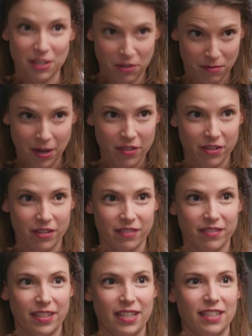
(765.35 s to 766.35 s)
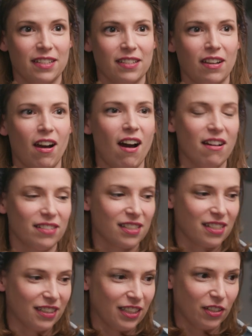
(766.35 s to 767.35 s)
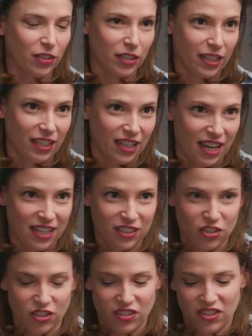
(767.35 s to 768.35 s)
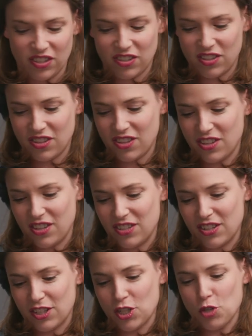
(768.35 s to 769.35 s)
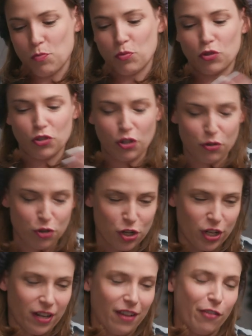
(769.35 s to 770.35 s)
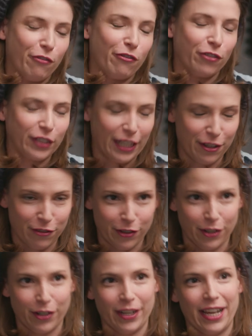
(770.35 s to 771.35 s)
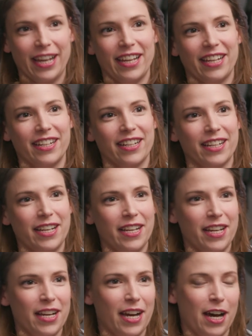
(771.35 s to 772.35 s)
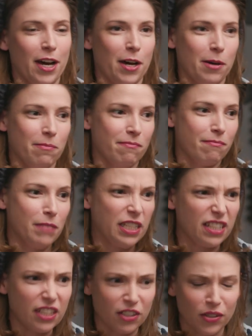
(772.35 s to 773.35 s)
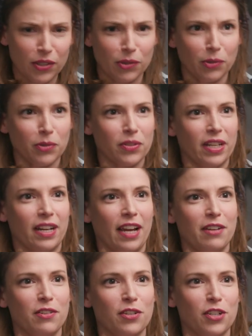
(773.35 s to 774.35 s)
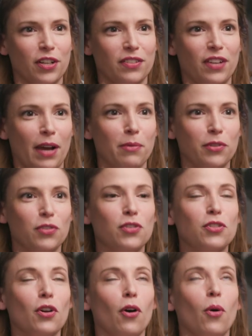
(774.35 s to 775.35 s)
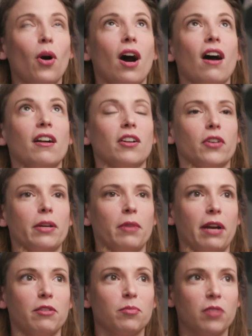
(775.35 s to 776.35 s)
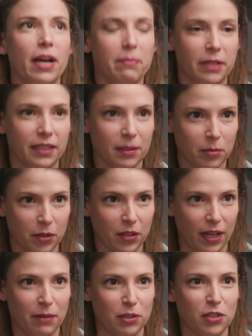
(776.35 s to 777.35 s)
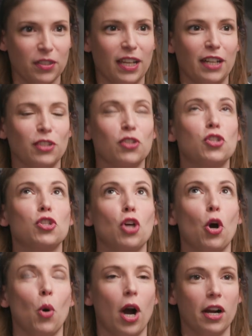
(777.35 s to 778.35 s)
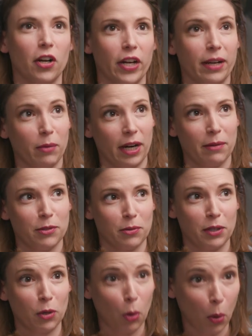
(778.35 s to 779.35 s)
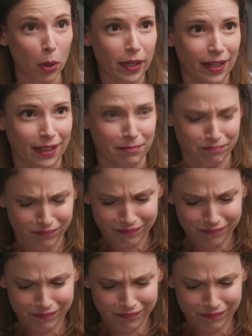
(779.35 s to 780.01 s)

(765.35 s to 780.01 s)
your mother is constantly cooking, and it's just this explosion of flavor and materials. And I was so hungry. When I was prepping the book, I was just getting so hungry. And when I was recording,